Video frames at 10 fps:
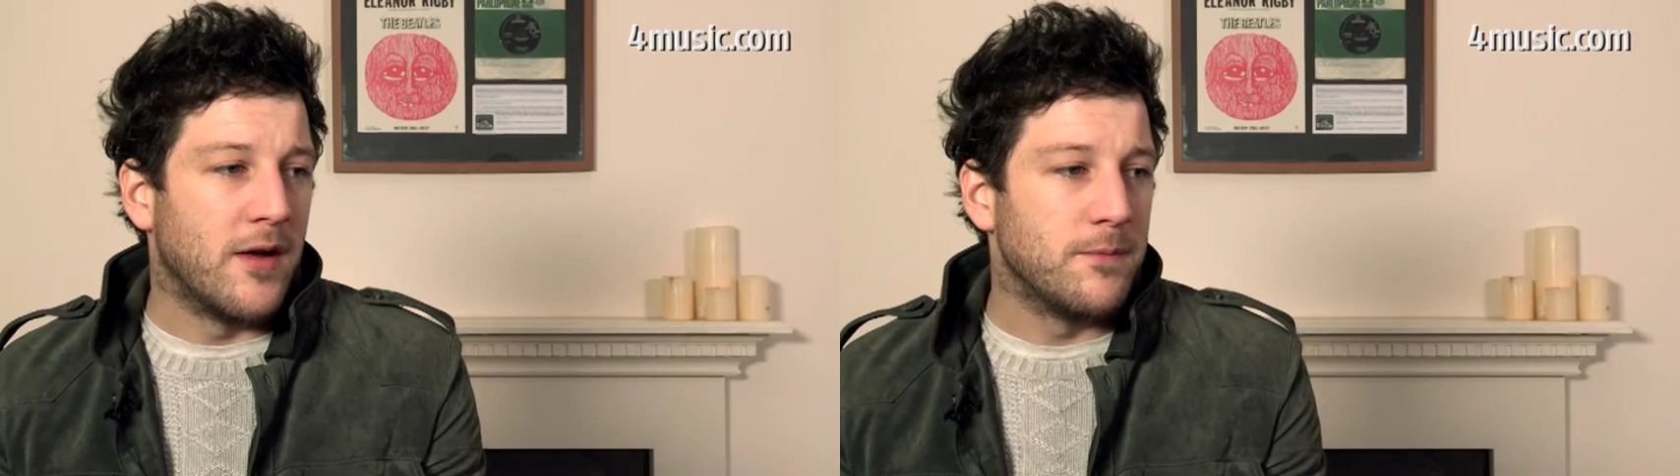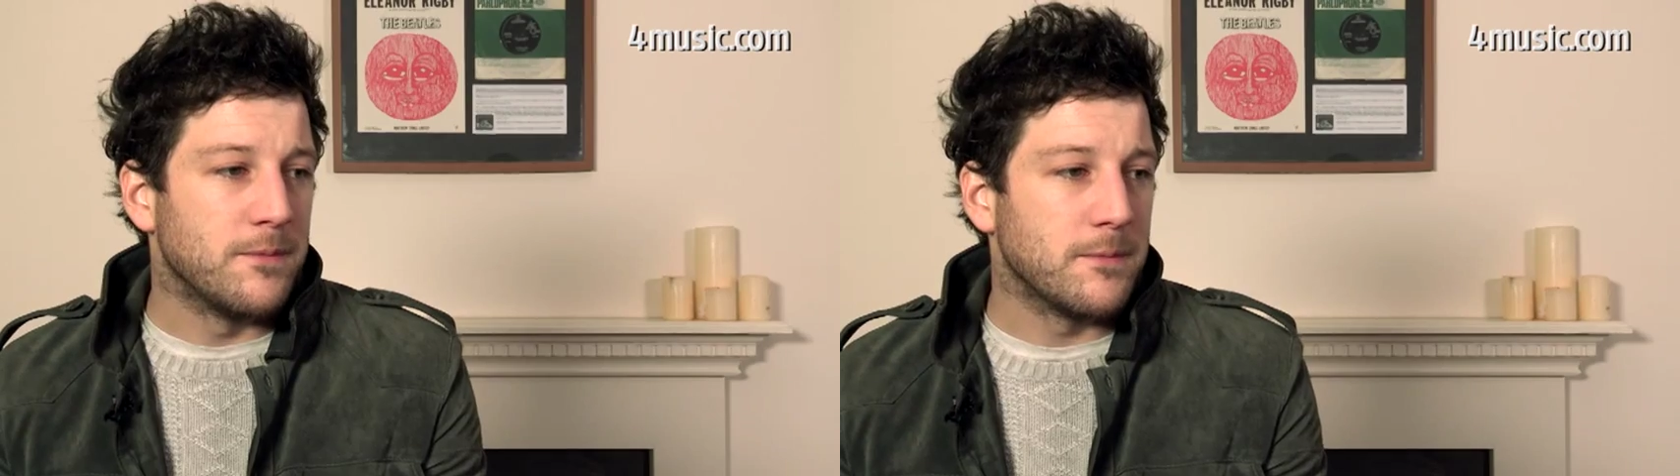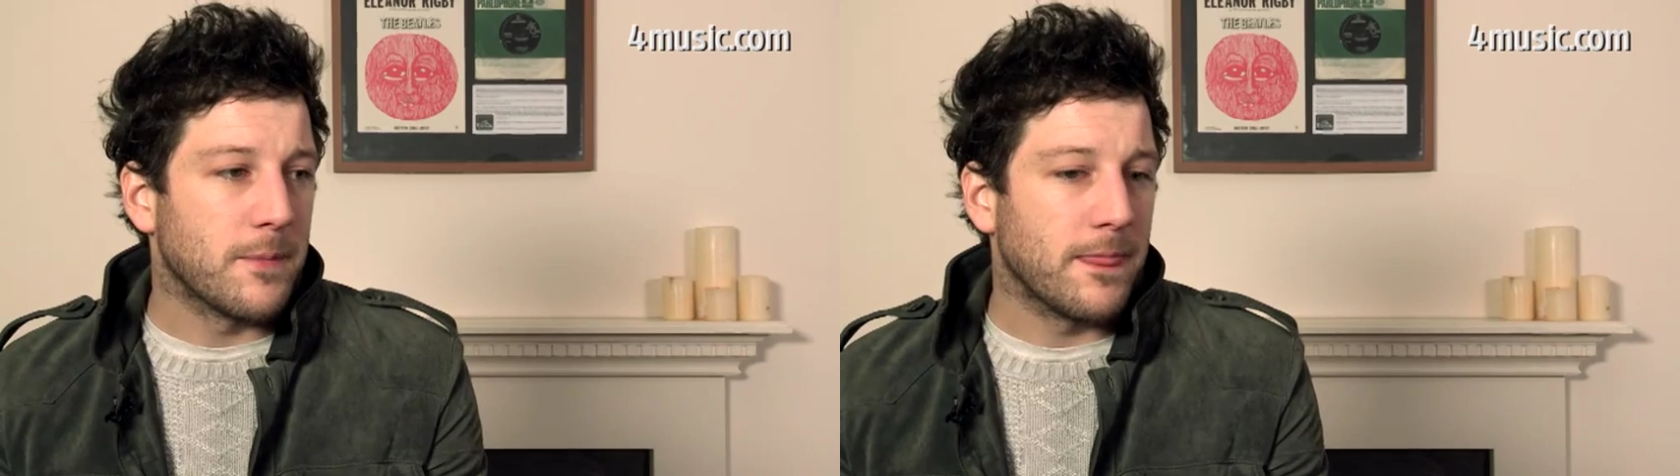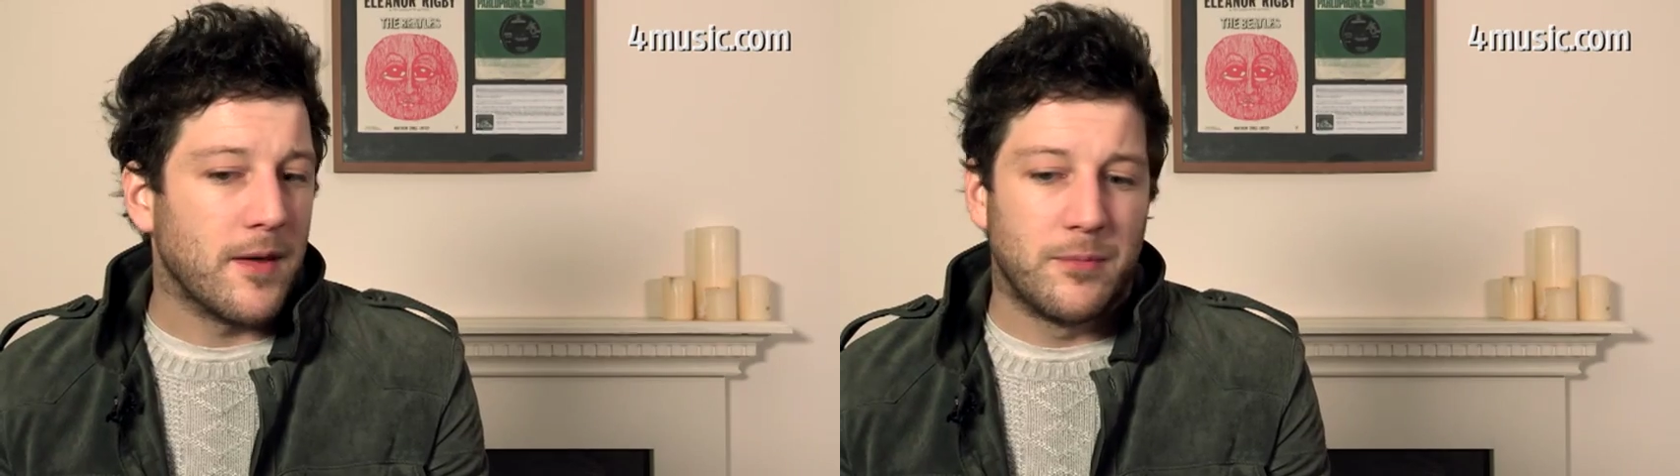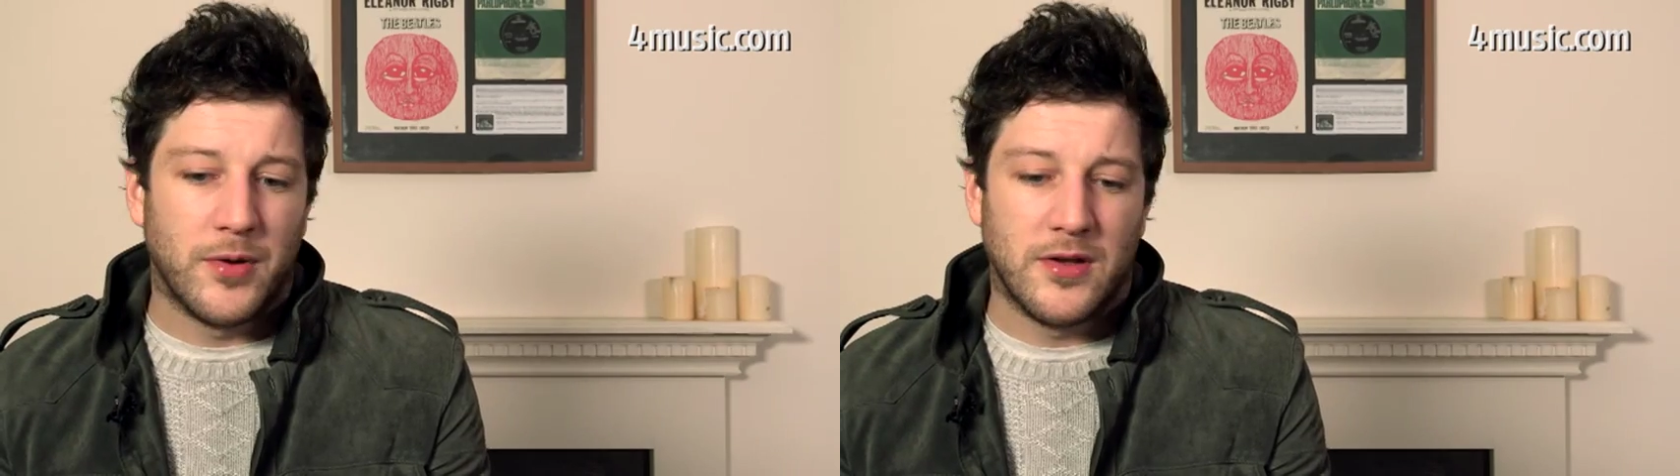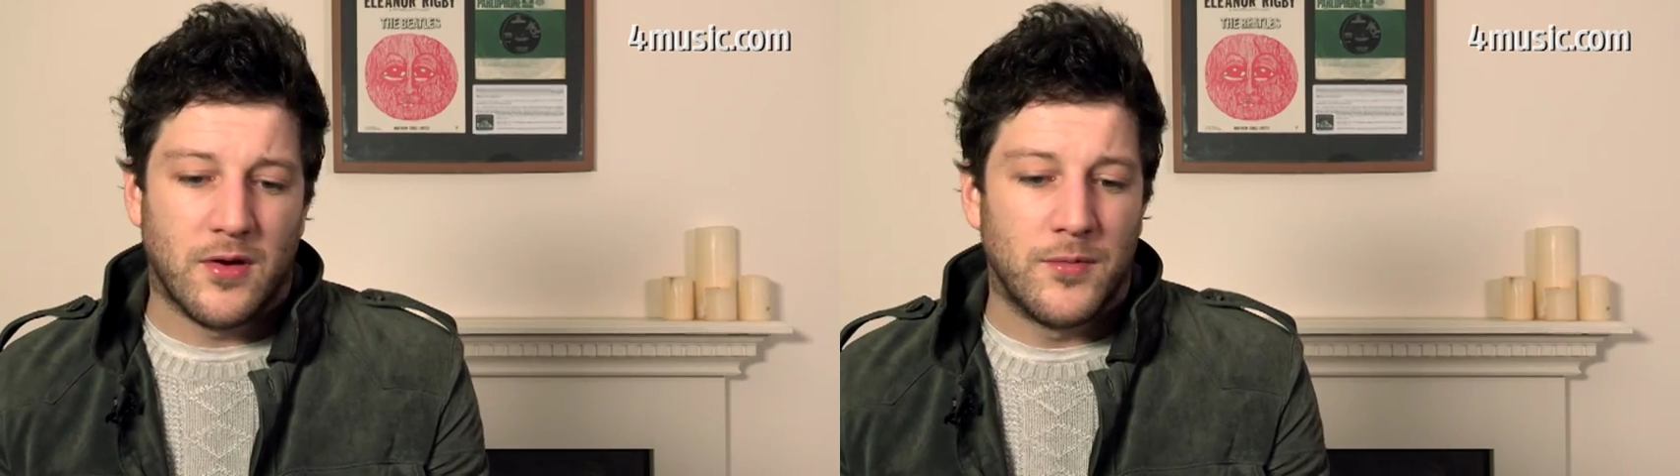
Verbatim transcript: But, you know,